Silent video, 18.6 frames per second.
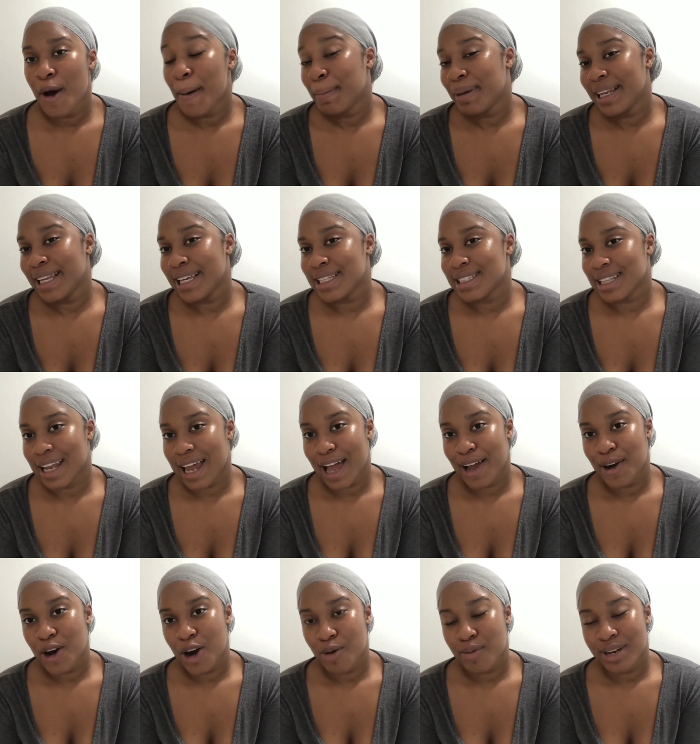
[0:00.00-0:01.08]
Please like,
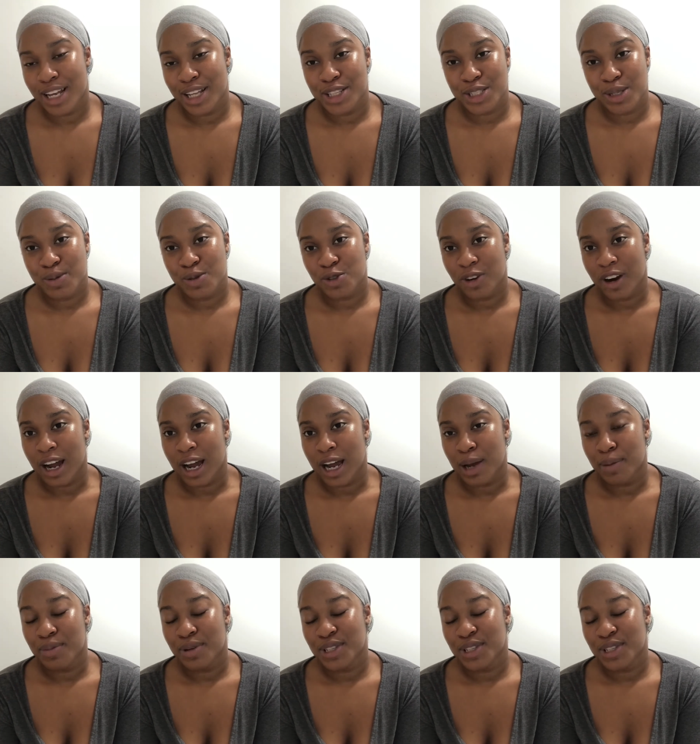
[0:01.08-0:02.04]
comment and subscribe,